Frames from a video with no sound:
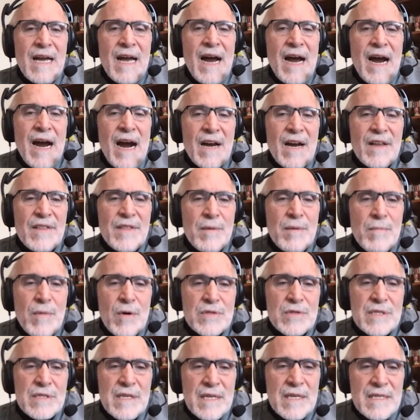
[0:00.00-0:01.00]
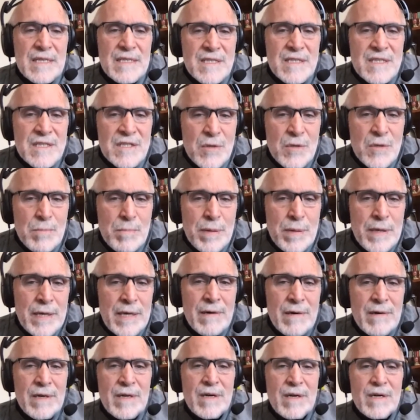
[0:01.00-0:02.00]
are the most
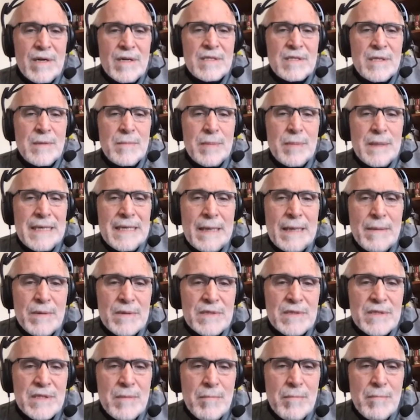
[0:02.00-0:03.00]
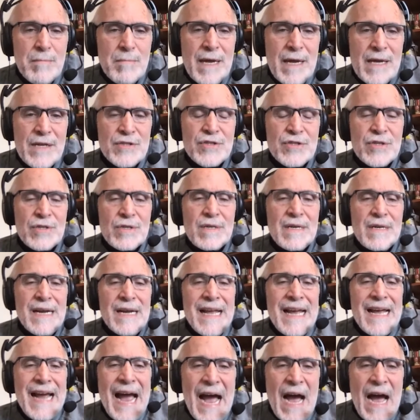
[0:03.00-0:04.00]
superior to being able to measure
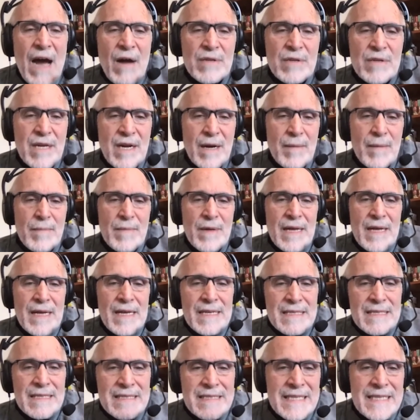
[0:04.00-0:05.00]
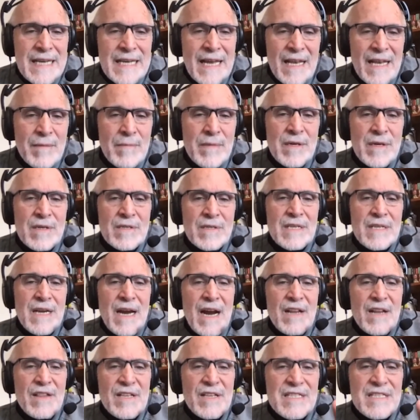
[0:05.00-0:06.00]
outcome. Telomeres
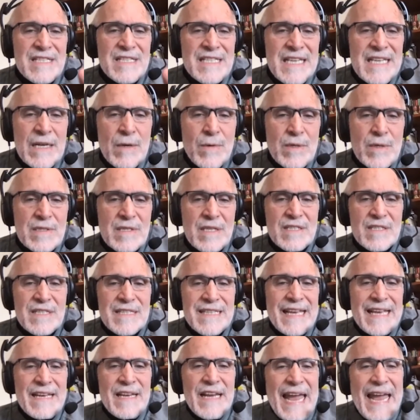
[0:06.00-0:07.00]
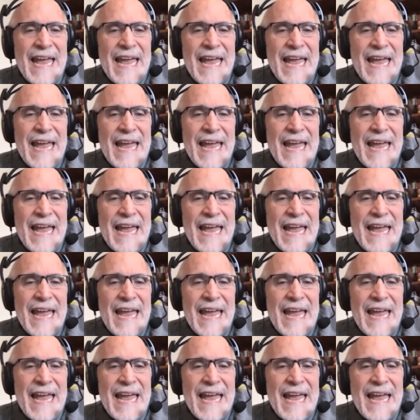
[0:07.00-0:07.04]
are the sequences. They're